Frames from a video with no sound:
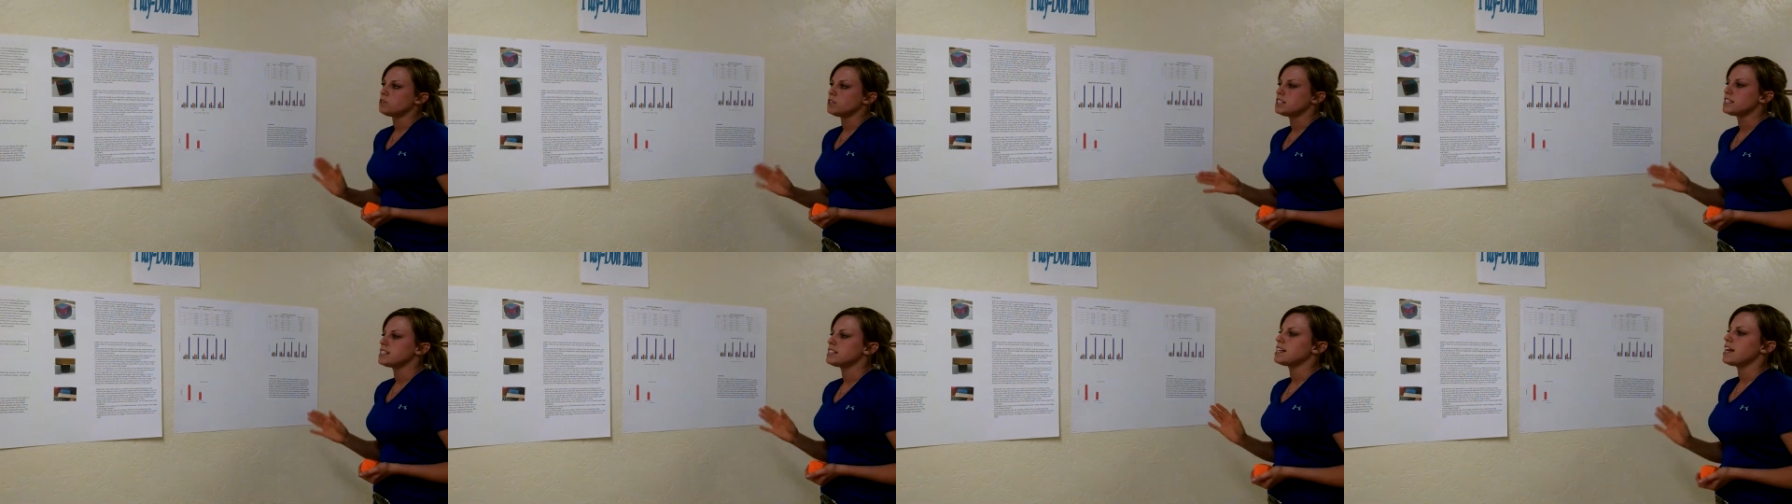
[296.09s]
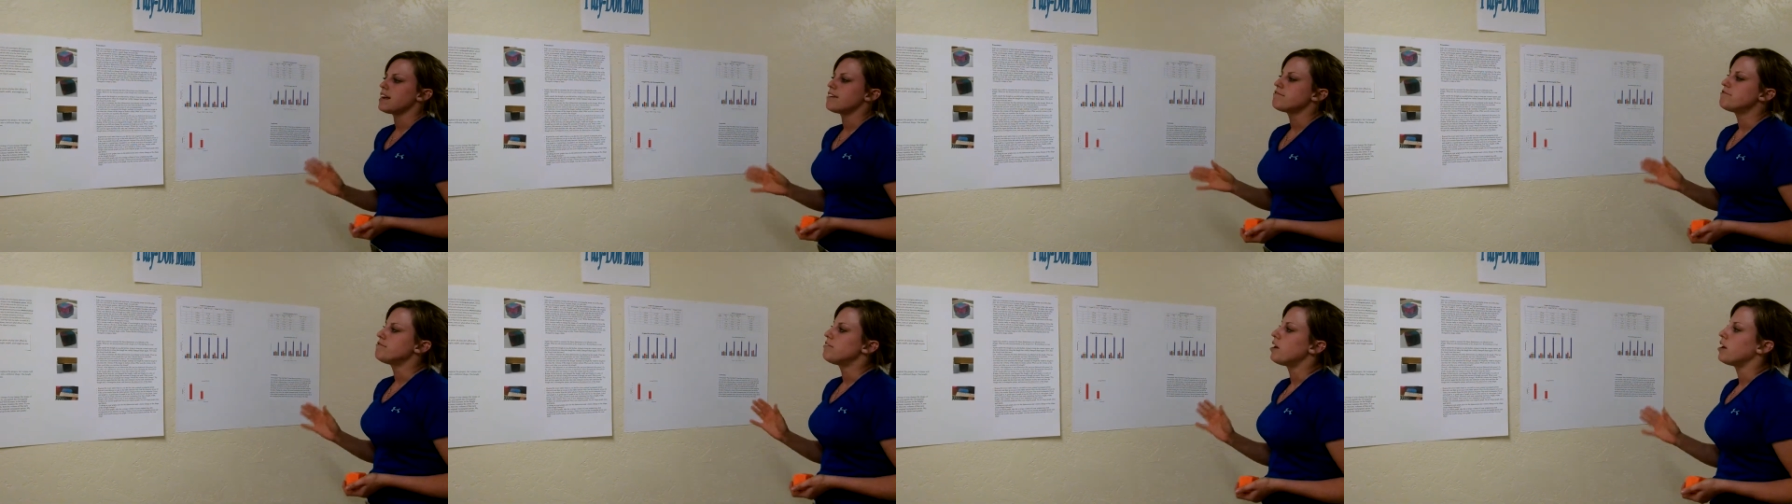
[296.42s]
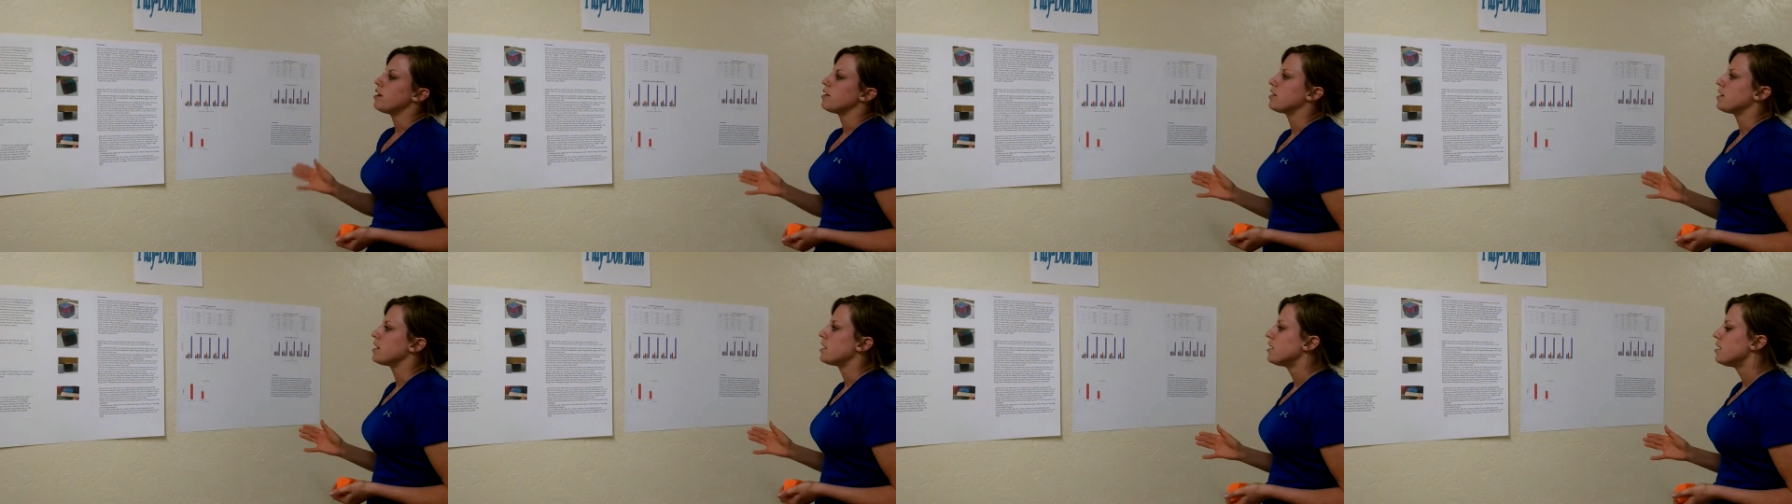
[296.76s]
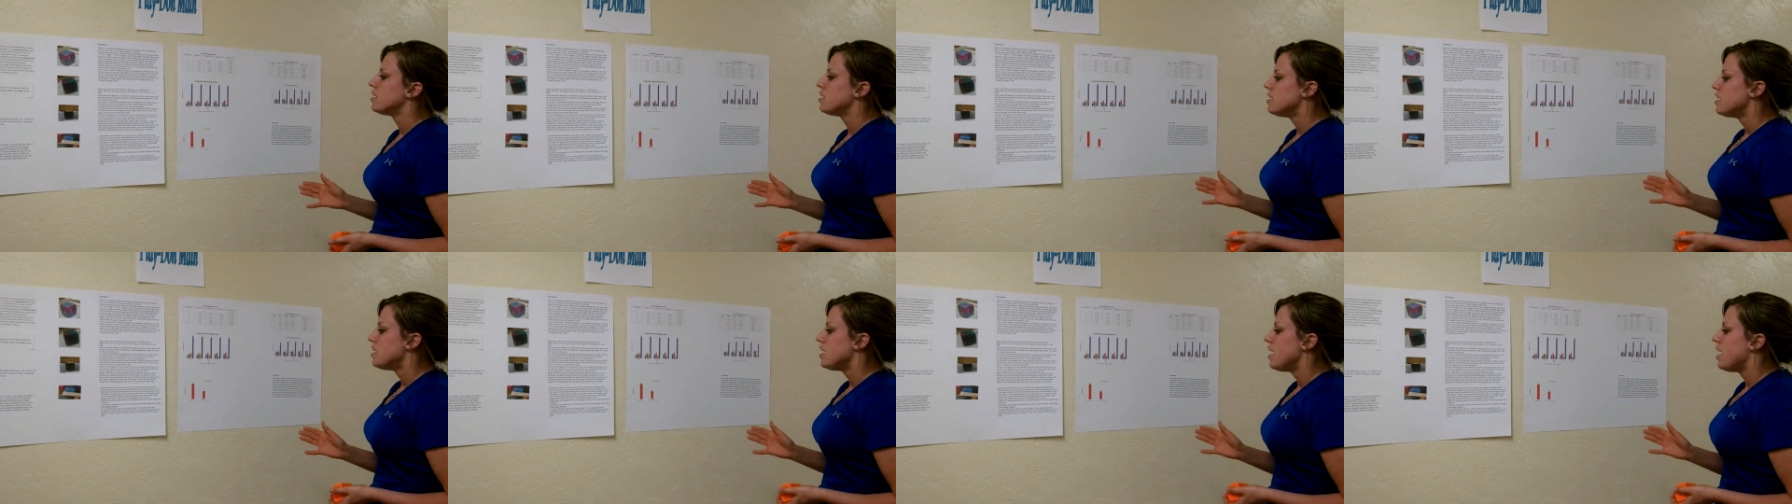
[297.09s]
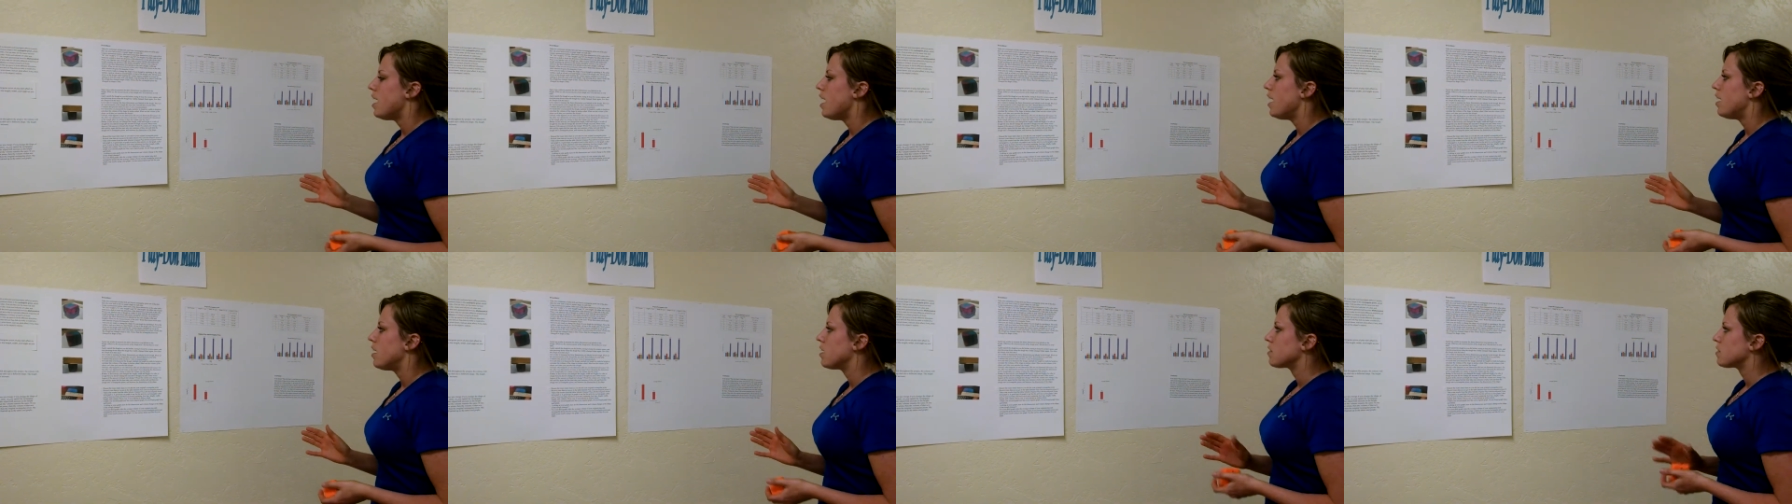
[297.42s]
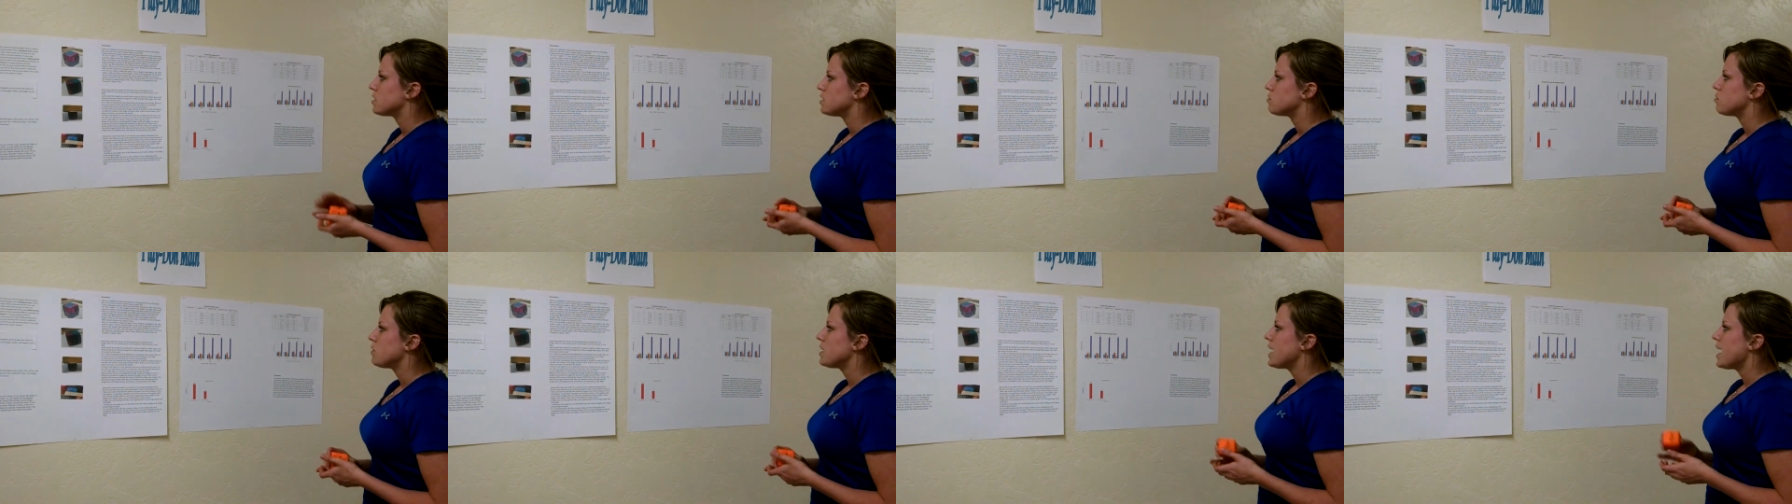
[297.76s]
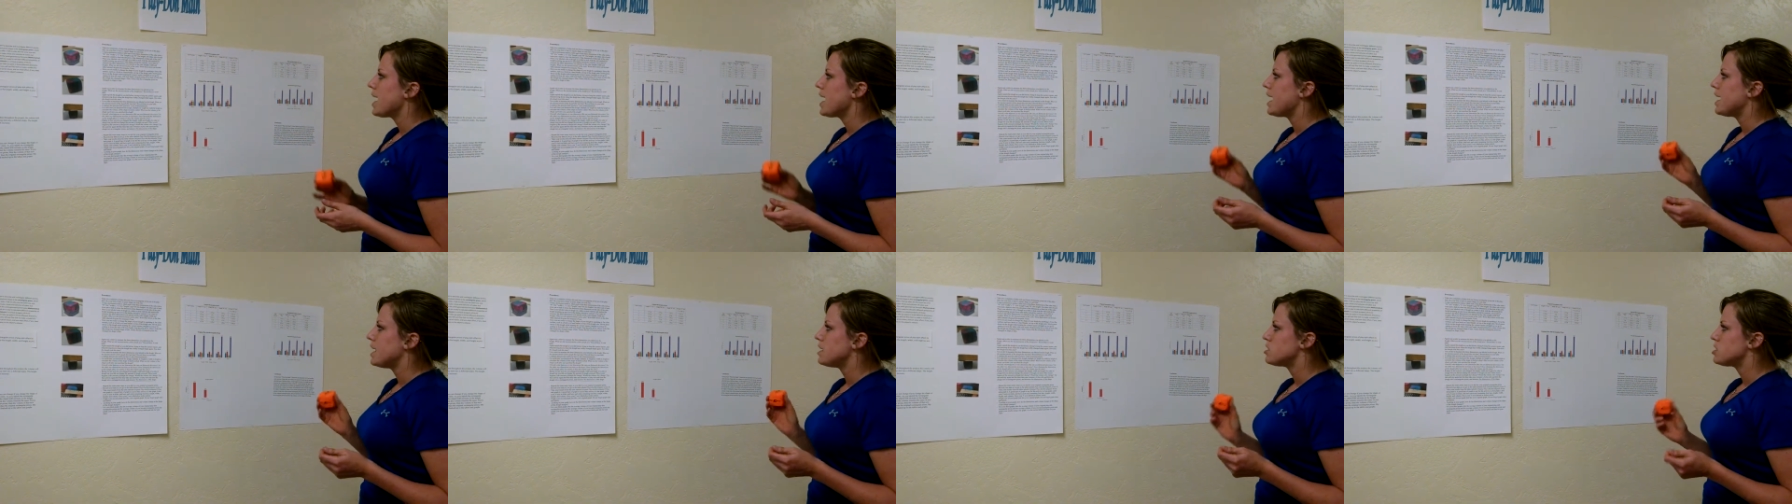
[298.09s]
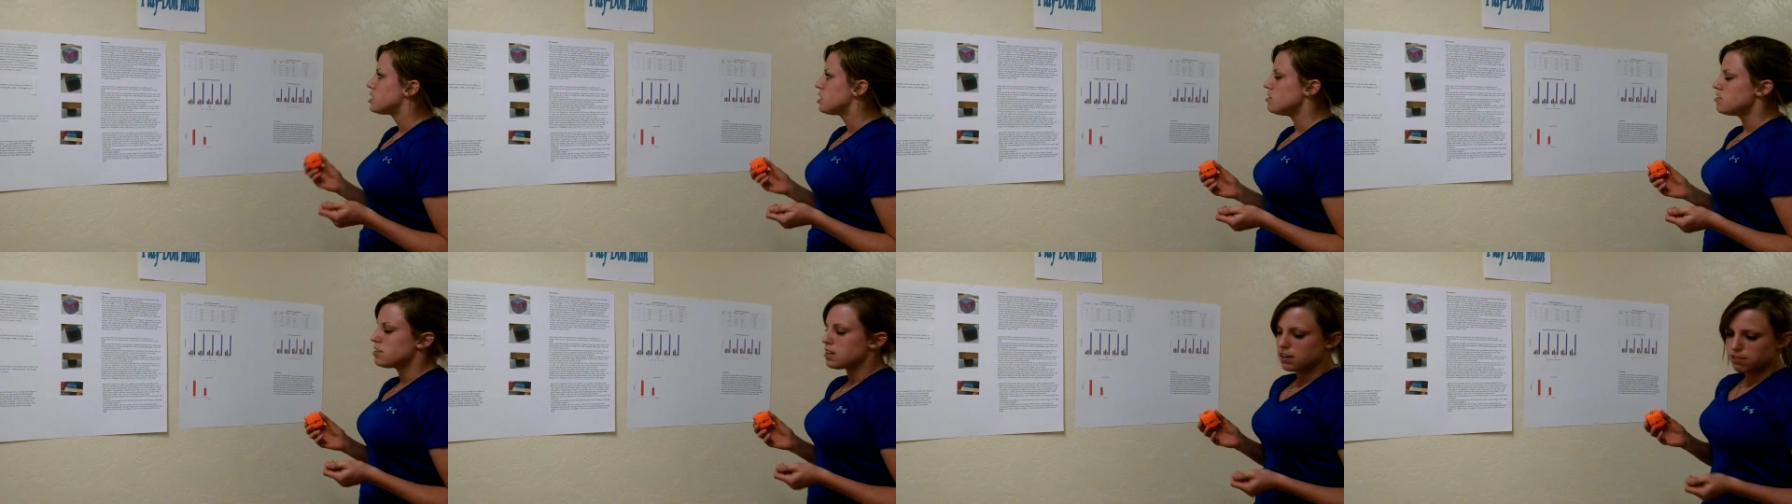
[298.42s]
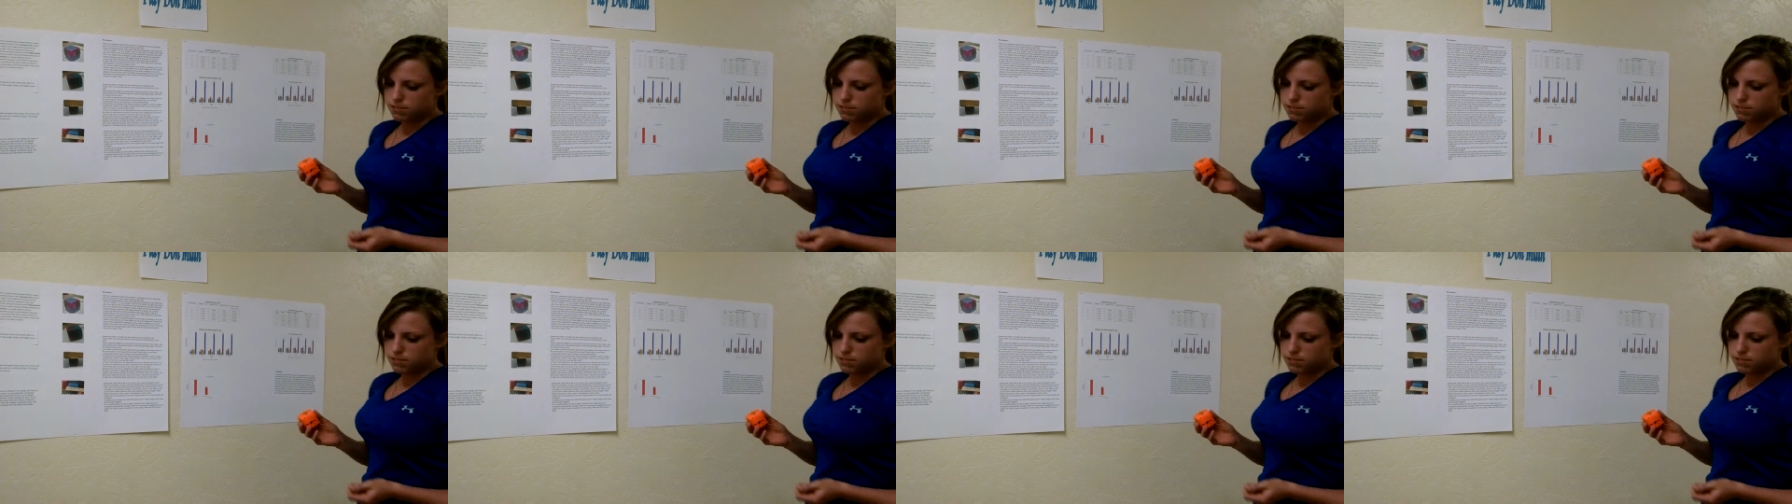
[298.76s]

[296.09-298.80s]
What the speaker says: one step farther. Because we had 2